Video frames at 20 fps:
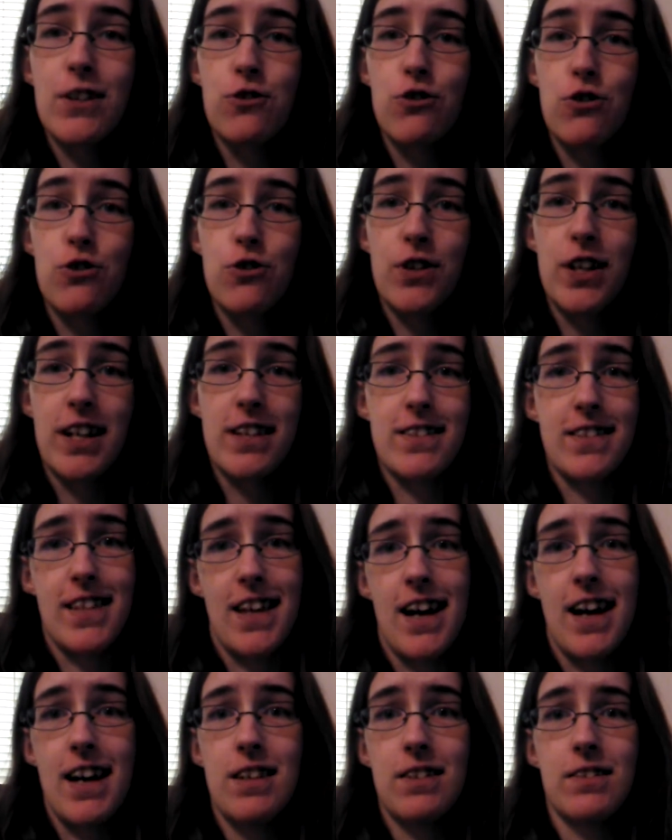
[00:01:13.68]
show you guys
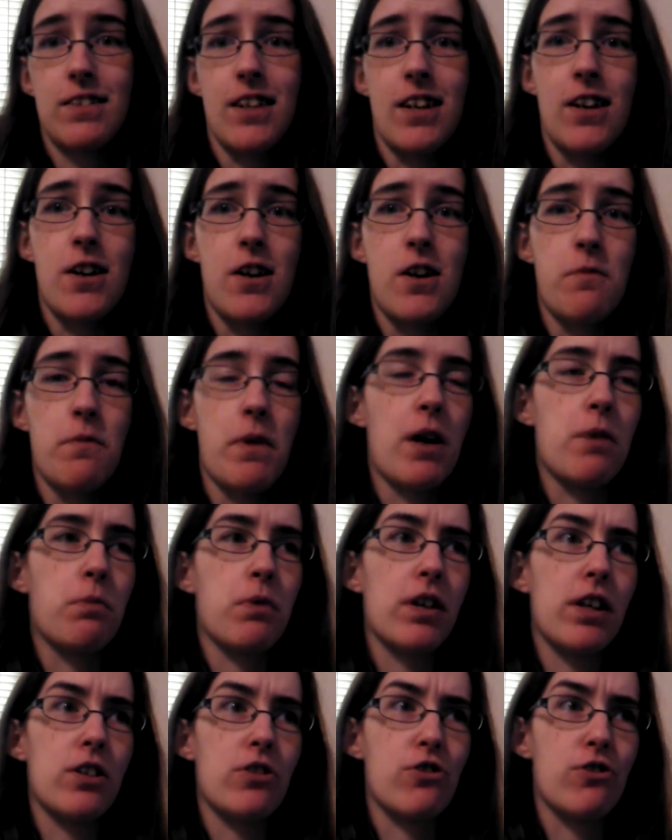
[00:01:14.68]
that. Um, I
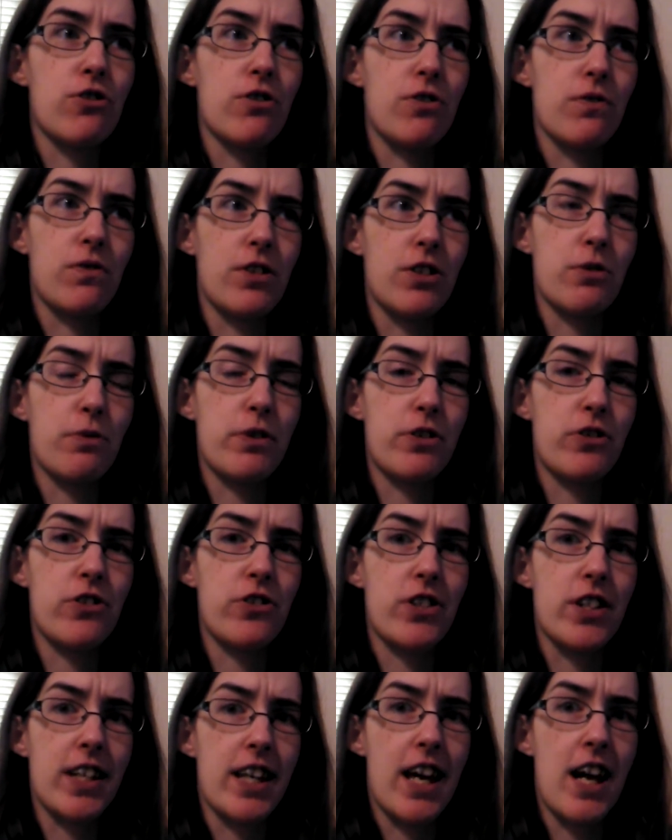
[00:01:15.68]
probably should have
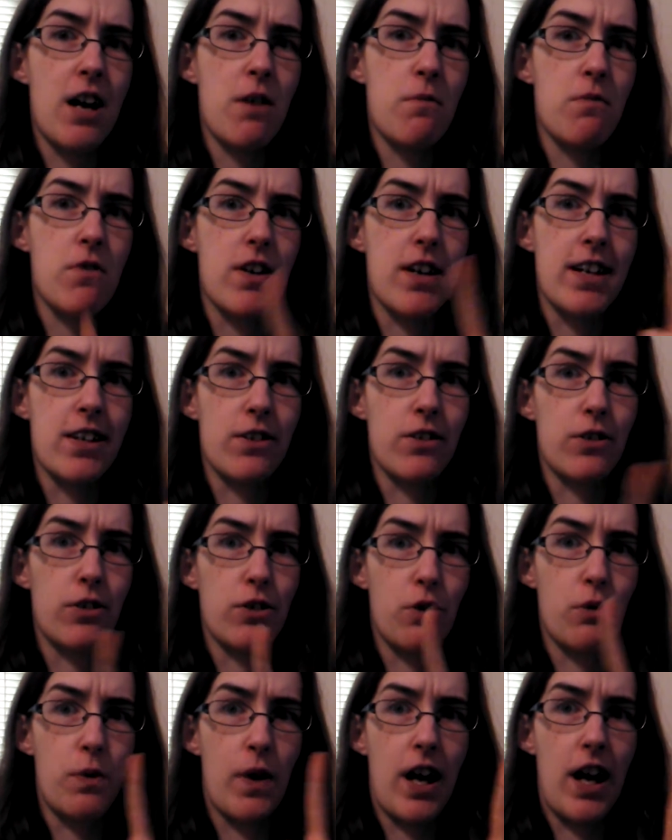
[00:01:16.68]
switched the camera
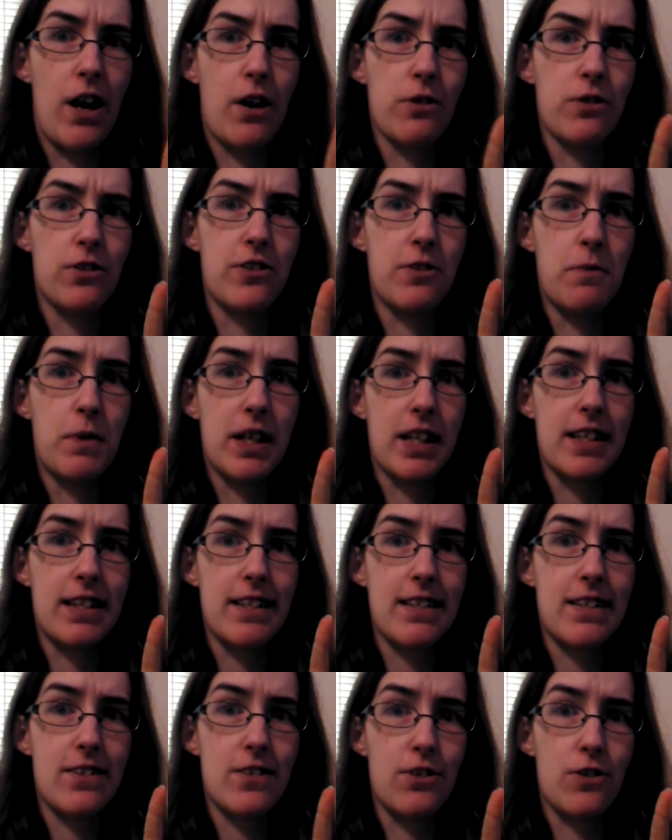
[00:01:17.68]
angle around to make
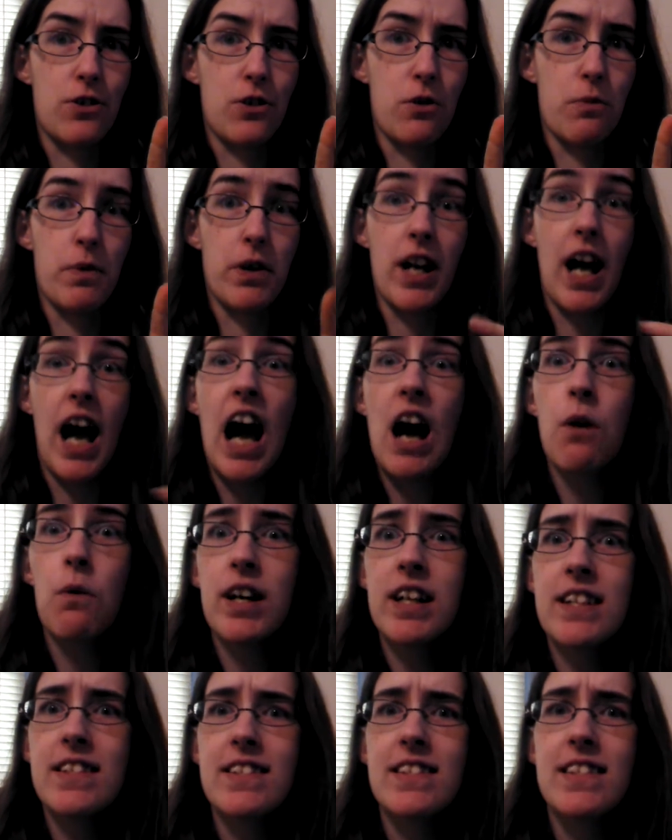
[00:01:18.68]
it easier, but I
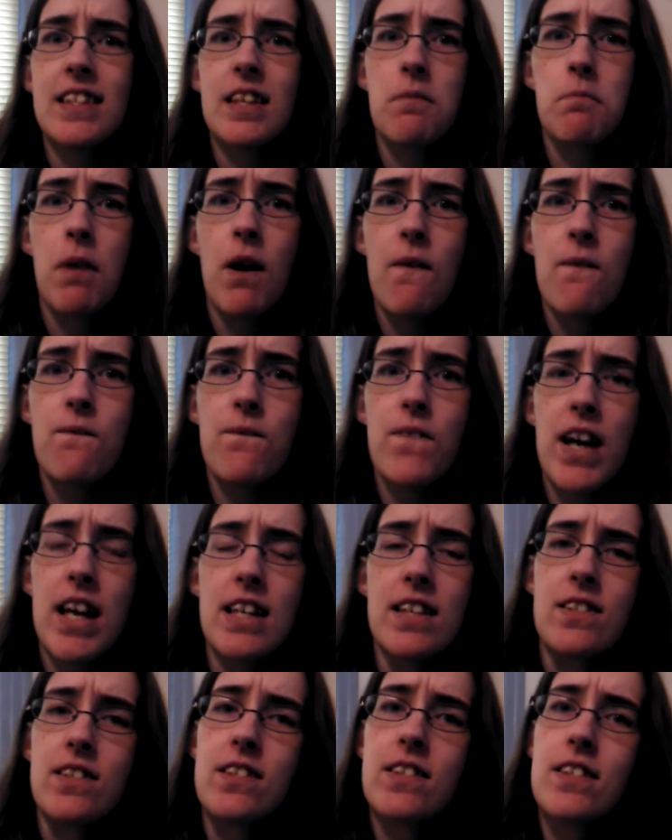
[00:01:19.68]
want to see my
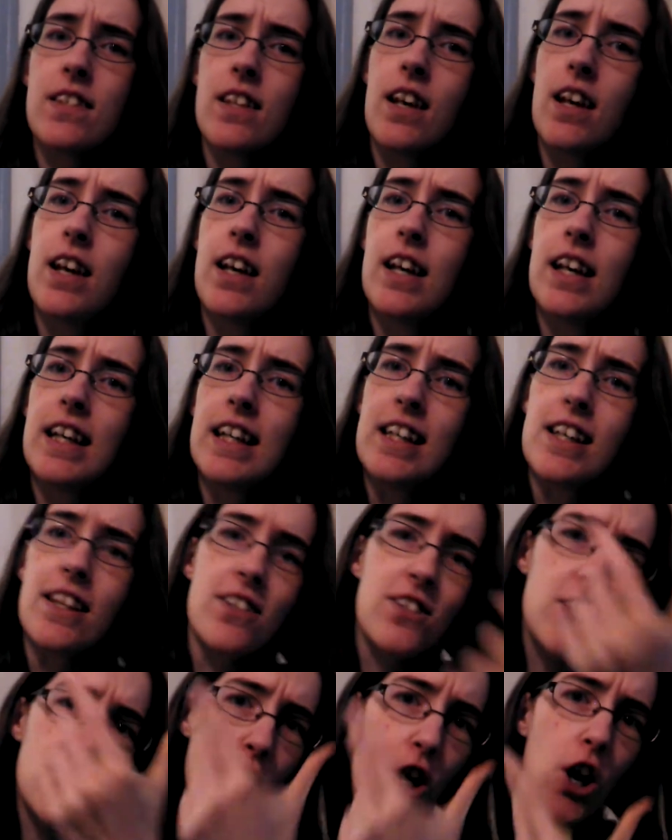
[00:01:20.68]
face.
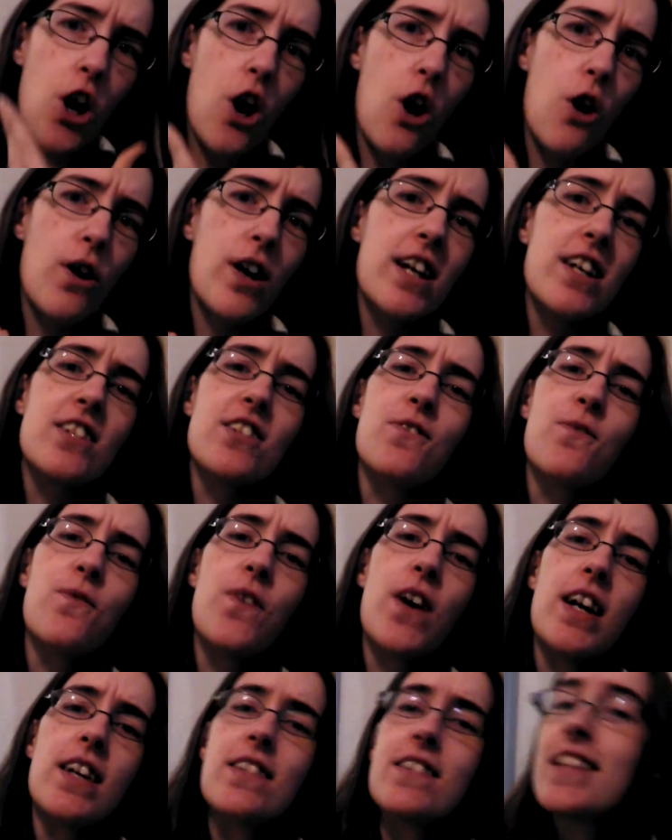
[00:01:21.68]
It's a glorious
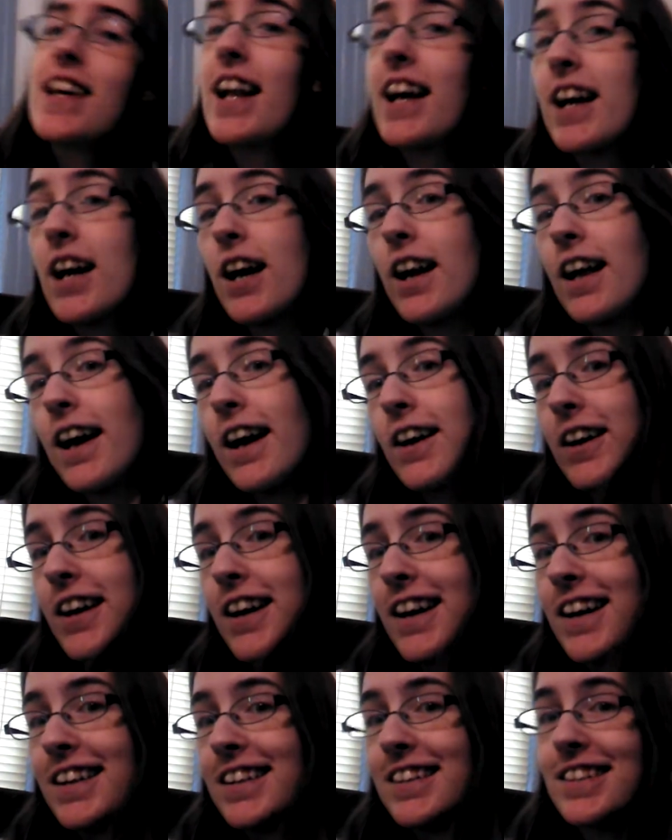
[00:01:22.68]
face, and I got a
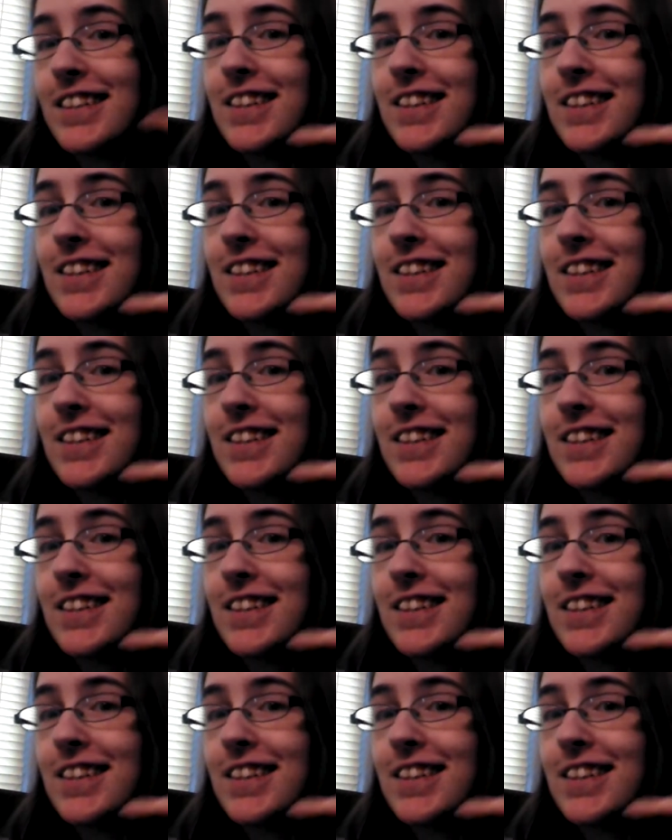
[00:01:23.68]
haircut.